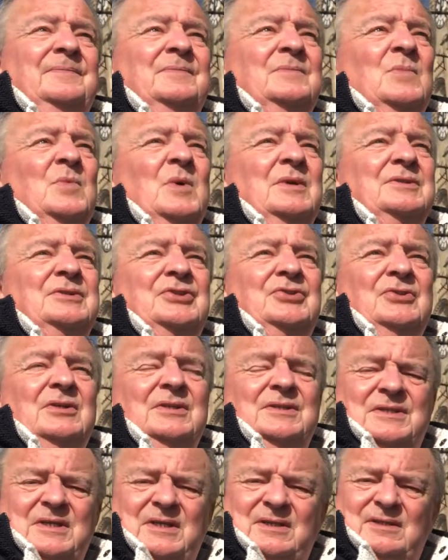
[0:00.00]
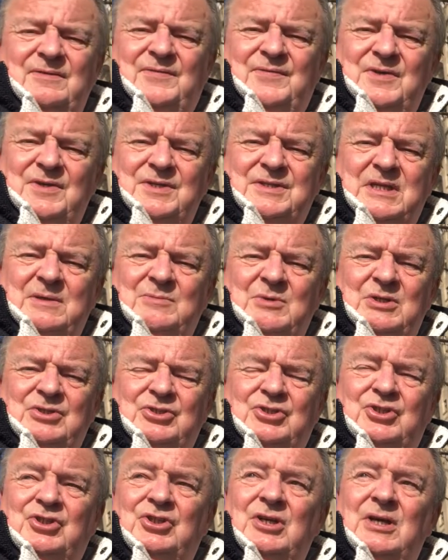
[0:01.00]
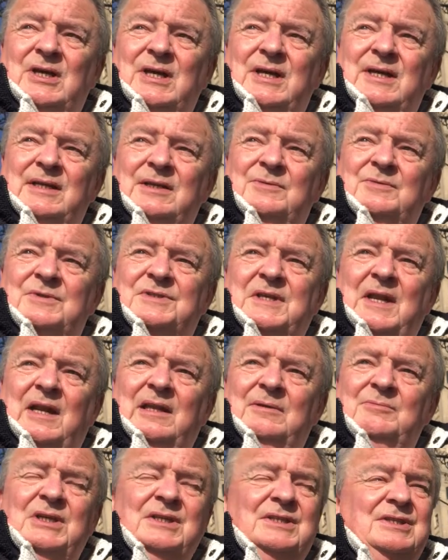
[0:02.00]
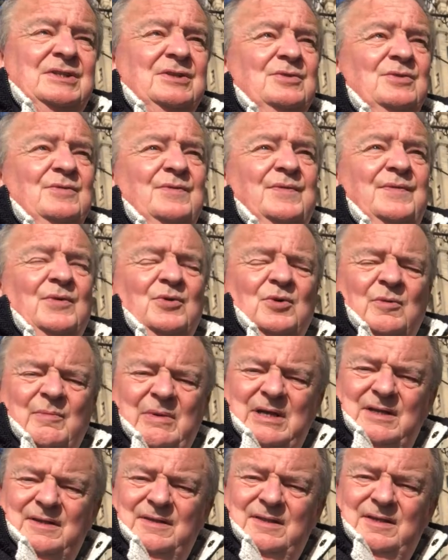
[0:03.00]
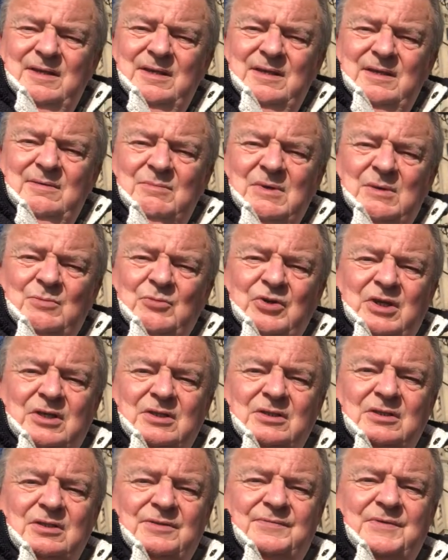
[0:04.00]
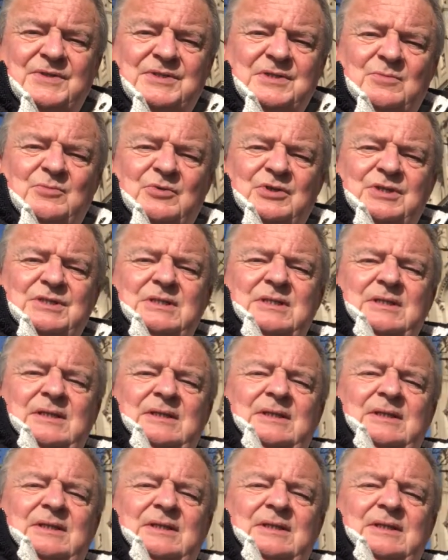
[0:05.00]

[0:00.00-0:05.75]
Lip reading: Went to try and take the first image and it was telling me to format the memory card for some reason.